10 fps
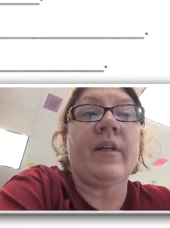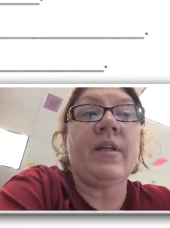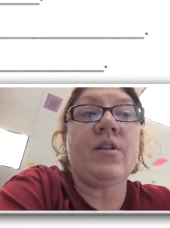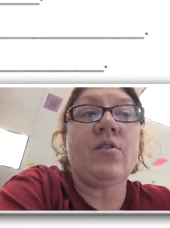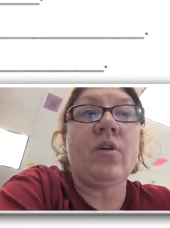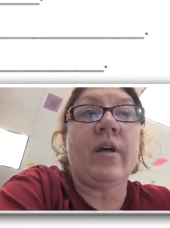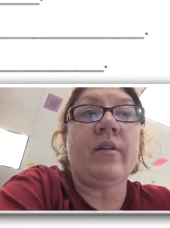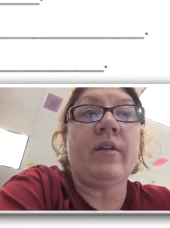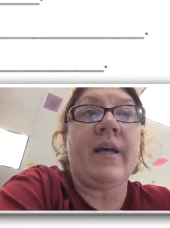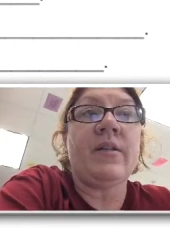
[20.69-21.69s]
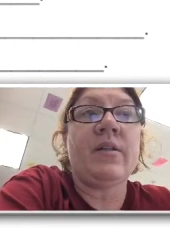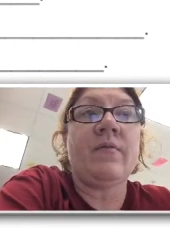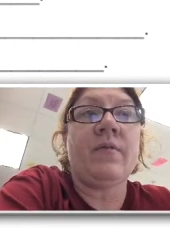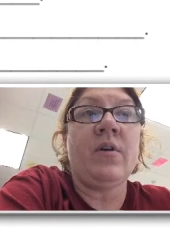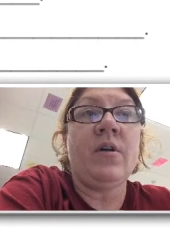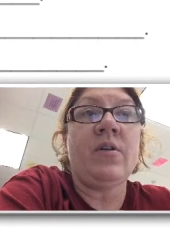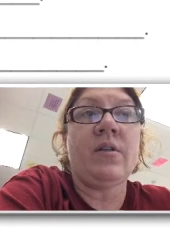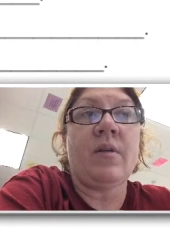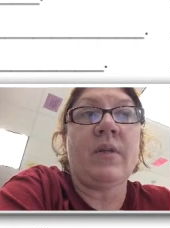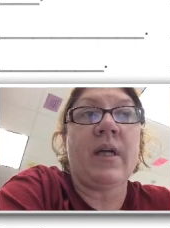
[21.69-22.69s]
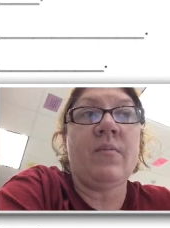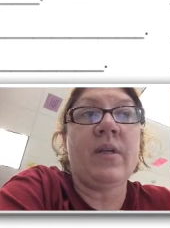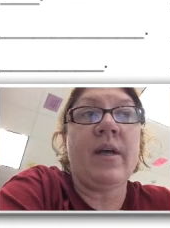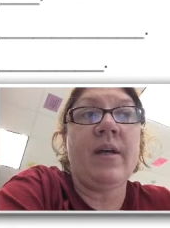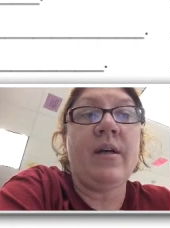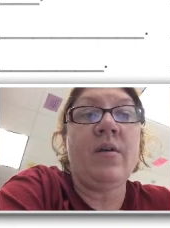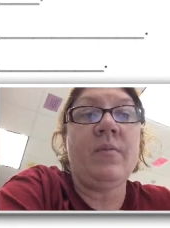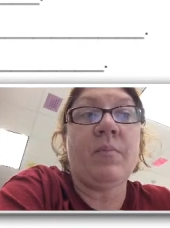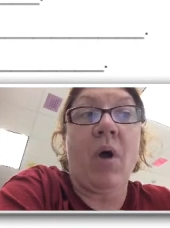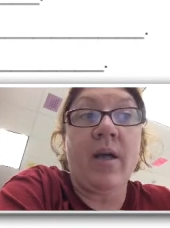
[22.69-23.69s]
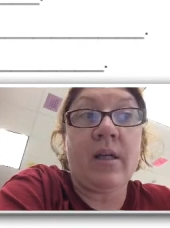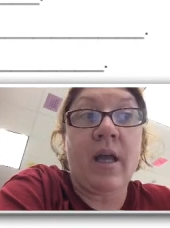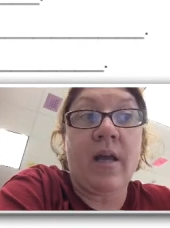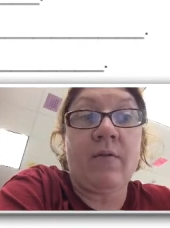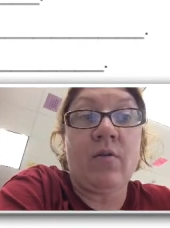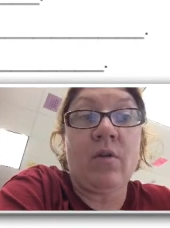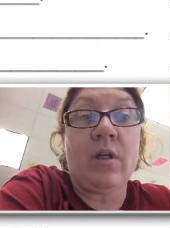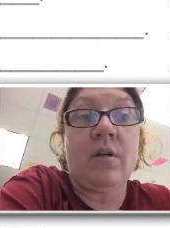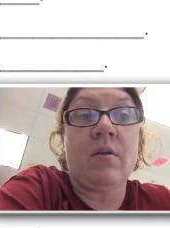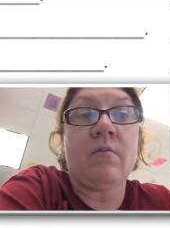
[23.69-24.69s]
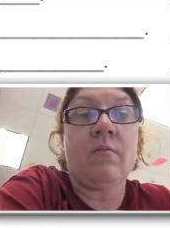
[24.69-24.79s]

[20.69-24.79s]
Did you draw the lines in first? Sometimes that helps. Pause again if you didn't.